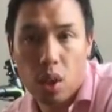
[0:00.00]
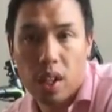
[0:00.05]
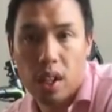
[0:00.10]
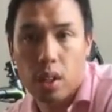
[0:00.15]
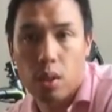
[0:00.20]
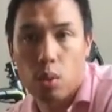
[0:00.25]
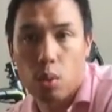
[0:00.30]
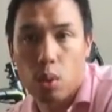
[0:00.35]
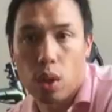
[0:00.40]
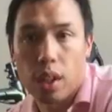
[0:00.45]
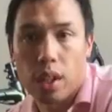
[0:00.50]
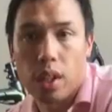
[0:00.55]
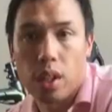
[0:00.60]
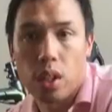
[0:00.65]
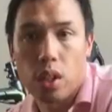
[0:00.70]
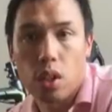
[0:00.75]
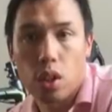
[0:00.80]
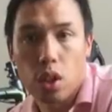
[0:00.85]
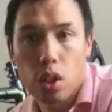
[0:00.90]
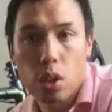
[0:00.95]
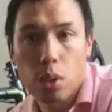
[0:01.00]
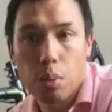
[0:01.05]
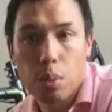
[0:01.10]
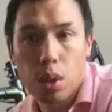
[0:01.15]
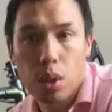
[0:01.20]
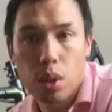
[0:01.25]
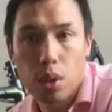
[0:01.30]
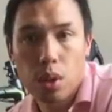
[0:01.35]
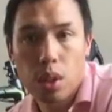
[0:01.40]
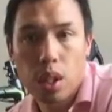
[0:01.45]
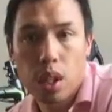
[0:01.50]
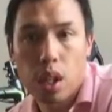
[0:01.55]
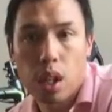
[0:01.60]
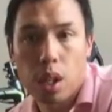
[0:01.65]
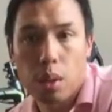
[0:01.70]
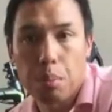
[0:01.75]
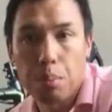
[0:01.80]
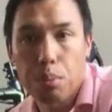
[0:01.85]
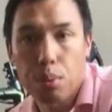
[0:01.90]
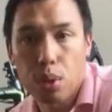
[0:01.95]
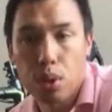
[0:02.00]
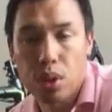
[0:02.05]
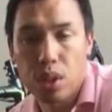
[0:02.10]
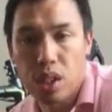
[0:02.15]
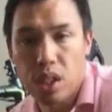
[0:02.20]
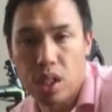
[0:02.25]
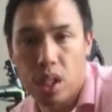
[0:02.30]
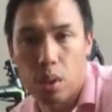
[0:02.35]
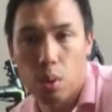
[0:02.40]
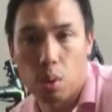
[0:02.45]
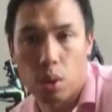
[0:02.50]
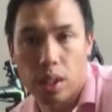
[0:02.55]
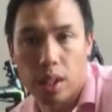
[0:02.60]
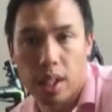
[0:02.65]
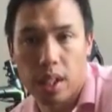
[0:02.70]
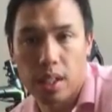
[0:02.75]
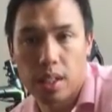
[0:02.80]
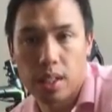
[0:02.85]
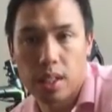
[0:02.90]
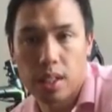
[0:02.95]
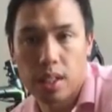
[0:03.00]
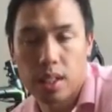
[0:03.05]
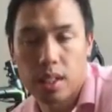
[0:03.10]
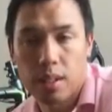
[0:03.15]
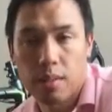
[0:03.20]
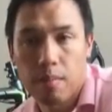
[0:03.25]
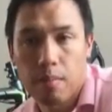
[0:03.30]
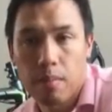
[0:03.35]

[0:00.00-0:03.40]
I can run ergo mode on preset workouts.